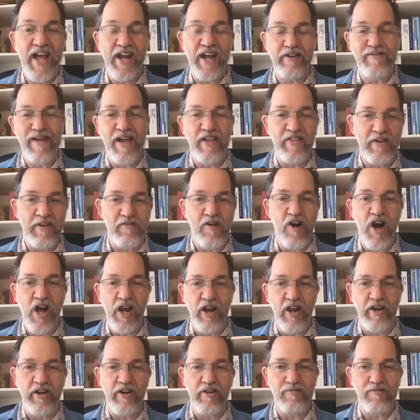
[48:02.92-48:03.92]
around their
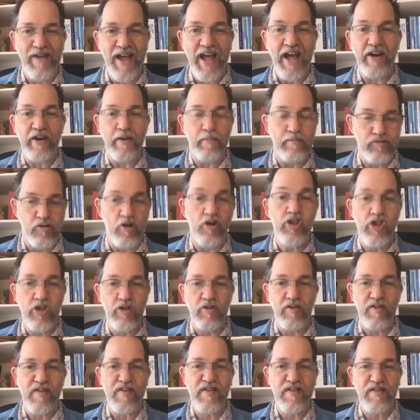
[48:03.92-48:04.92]
island around a
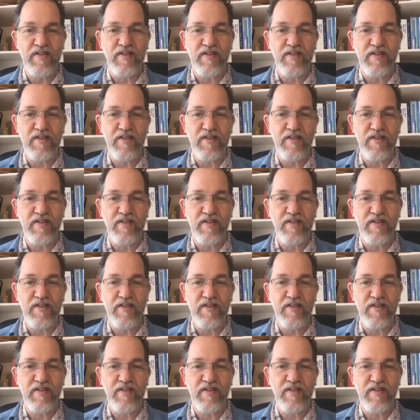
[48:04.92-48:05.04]
produce.